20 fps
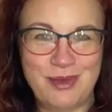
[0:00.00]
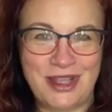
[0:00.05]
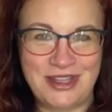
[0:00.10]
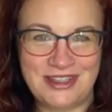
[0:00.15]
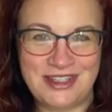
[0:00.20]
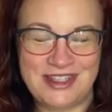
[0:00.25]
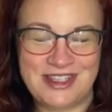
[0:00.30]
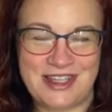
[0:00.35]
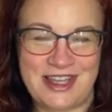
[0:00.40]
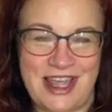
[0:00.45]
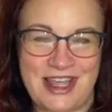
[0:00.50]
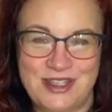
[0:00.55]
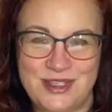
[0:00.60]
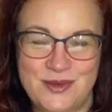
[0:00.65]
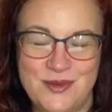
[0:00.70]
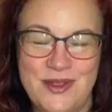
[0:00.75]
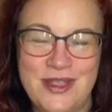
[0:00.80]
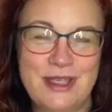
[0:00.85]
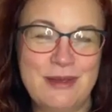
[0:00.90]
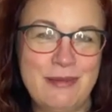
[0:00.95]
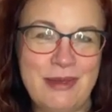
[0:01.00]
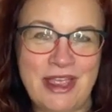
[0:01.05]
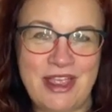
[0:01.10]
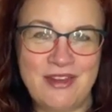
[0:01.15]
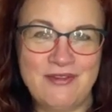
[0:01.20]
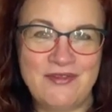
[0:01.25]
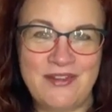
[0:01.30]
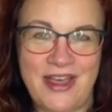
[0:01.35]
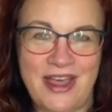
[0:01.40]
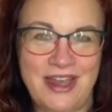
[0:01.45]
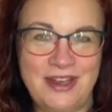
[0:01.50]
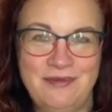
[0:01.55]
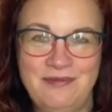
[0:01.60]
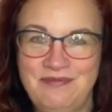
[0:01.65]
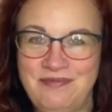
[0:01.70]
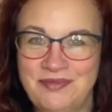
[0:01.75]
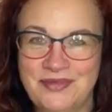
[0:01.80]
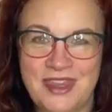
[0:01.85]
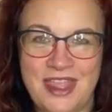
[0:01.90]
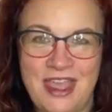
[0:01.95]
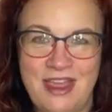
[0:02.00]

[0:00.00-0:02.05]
about this last week, make it fun.